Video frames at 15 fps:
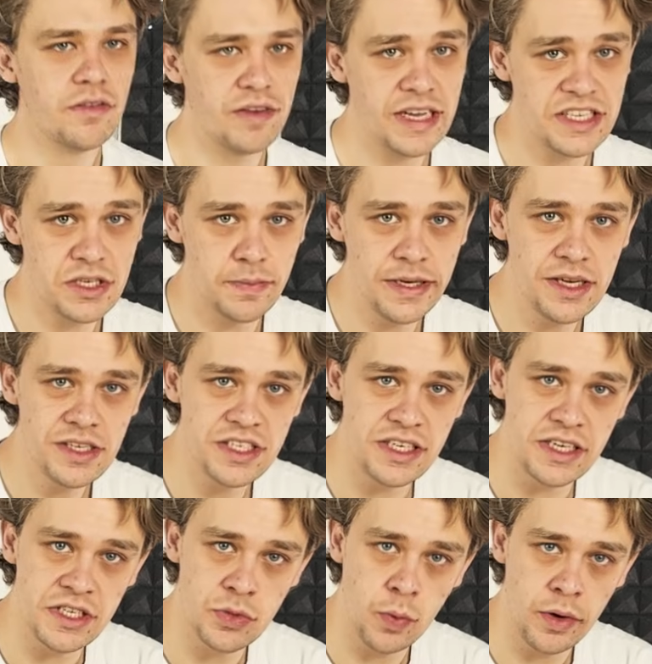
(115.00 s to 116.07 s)
Flexibility
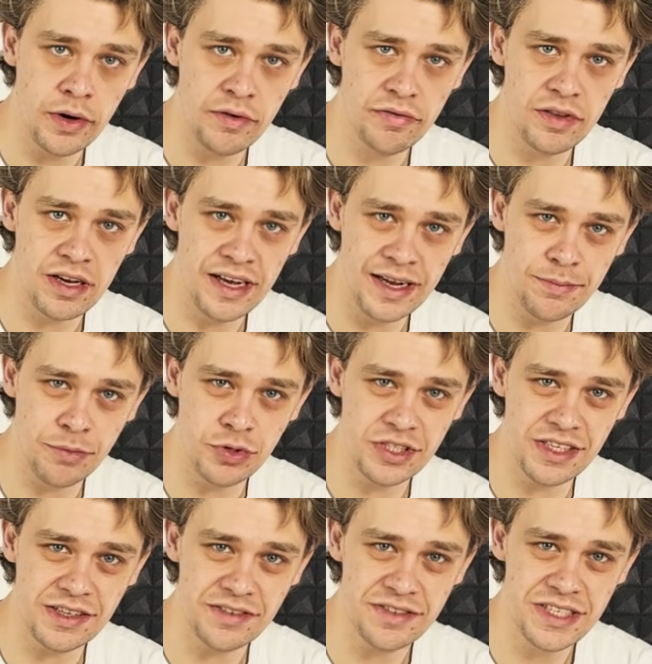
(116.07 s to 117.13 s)
is one of the
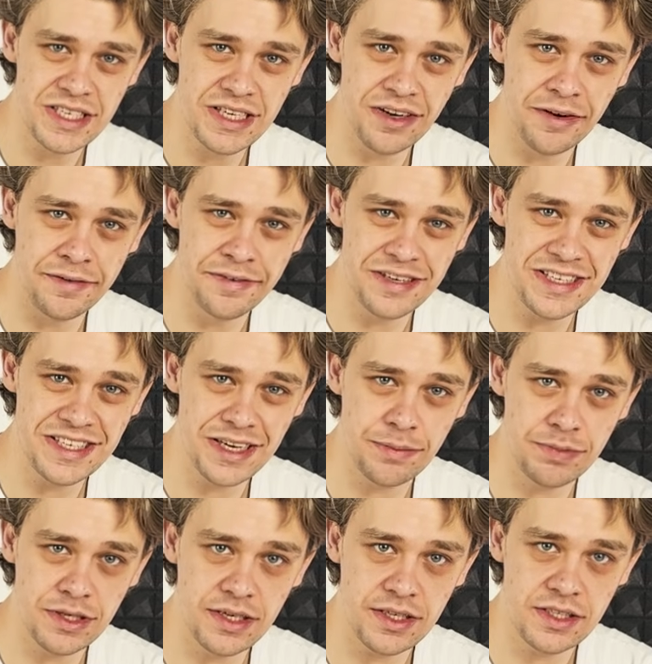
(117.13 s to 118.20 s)
leitmotifs of this
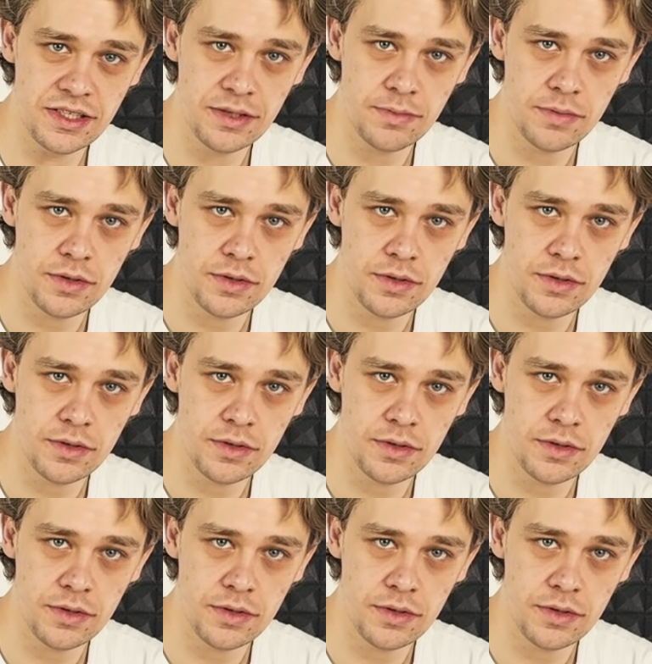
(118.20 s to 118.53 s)
update.